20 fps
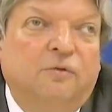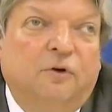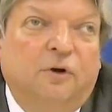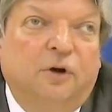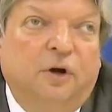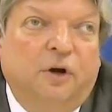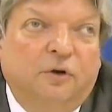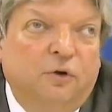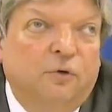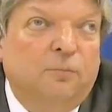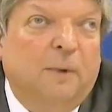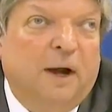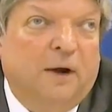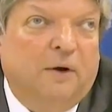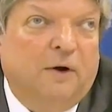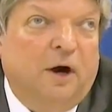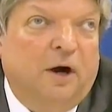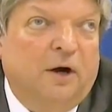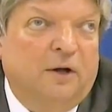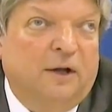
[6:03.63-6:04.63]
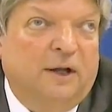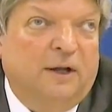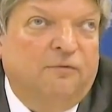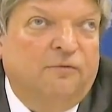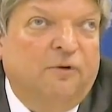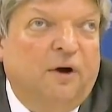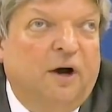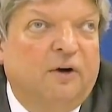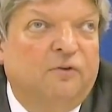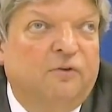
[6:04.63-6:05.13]
for acute myocardial
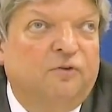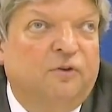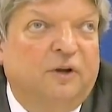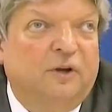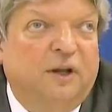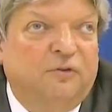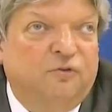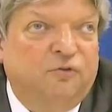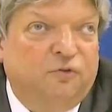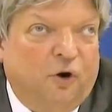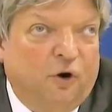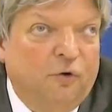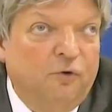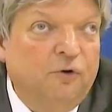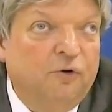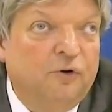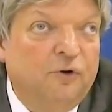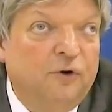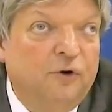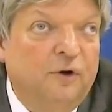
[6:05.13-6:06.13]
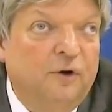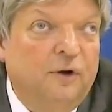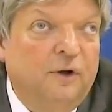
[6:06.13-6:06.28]
infarction and stroke.